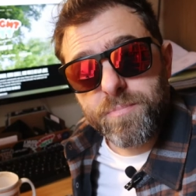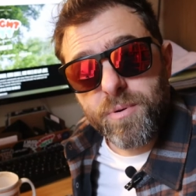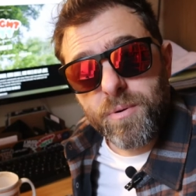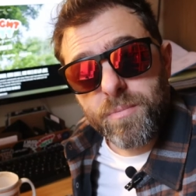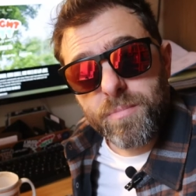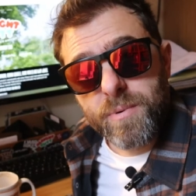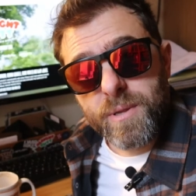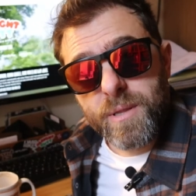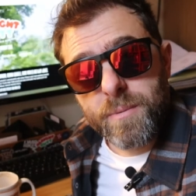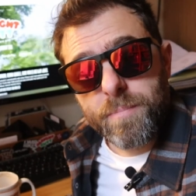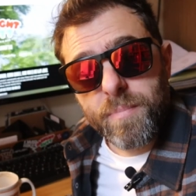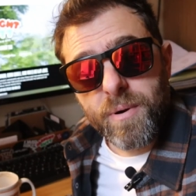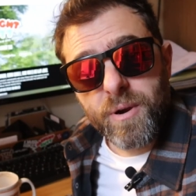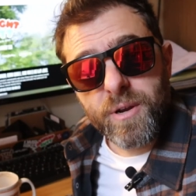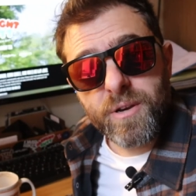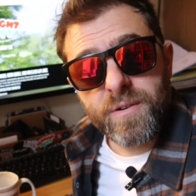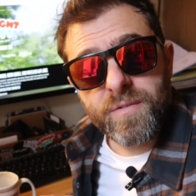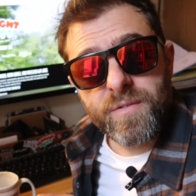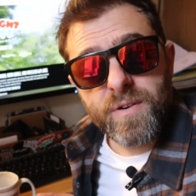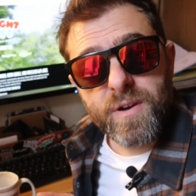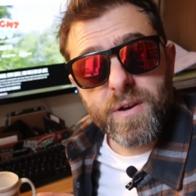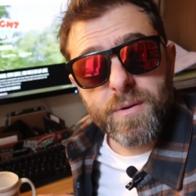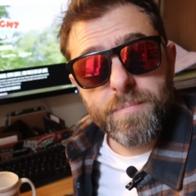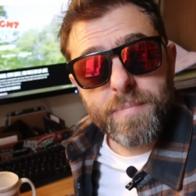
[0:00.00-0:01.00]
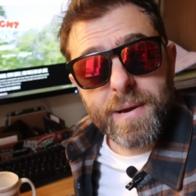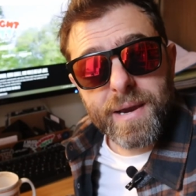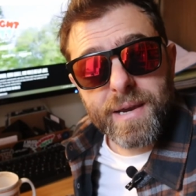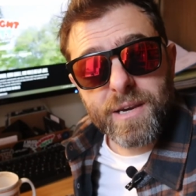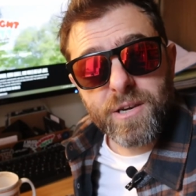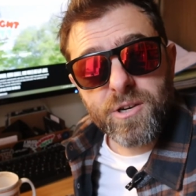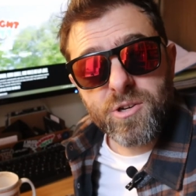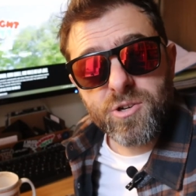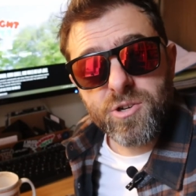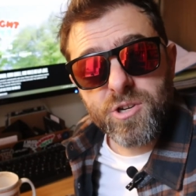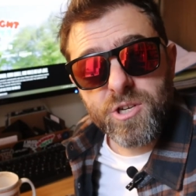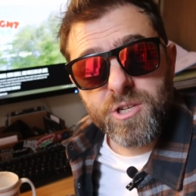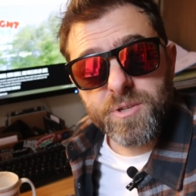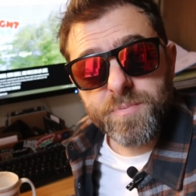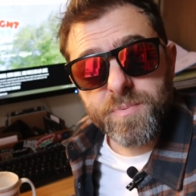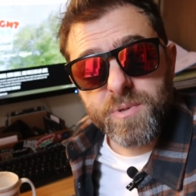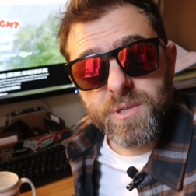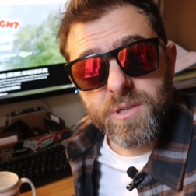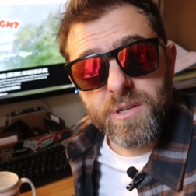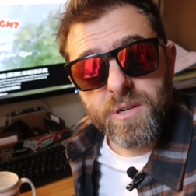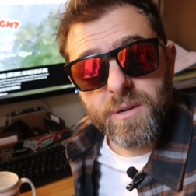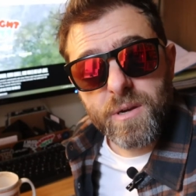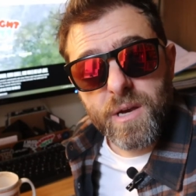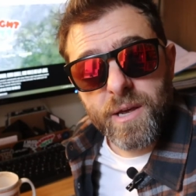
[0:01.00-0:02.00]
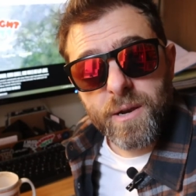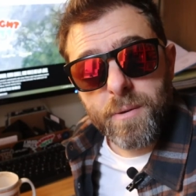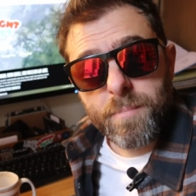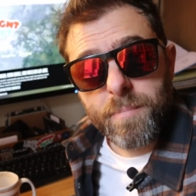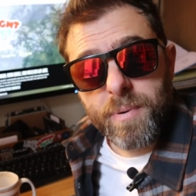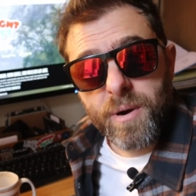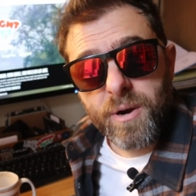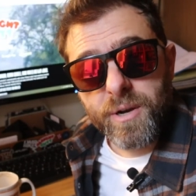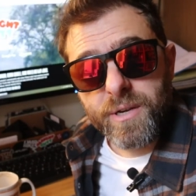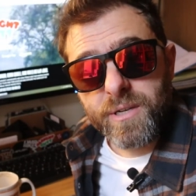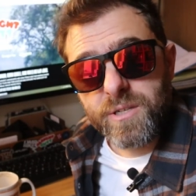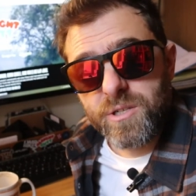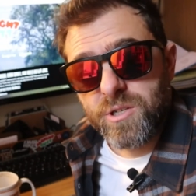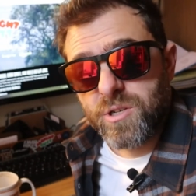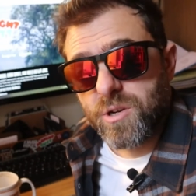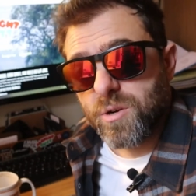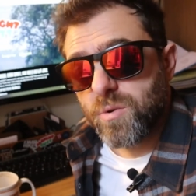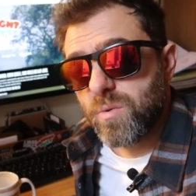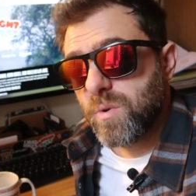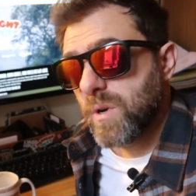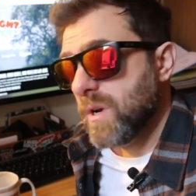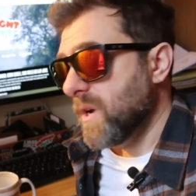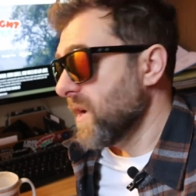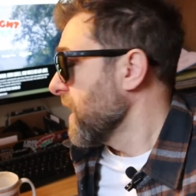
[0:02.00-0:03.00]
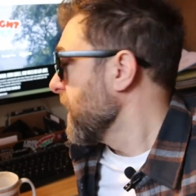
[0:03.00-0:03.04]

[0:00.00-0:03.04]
probably the point of a packet of crisps and a, and a pint. So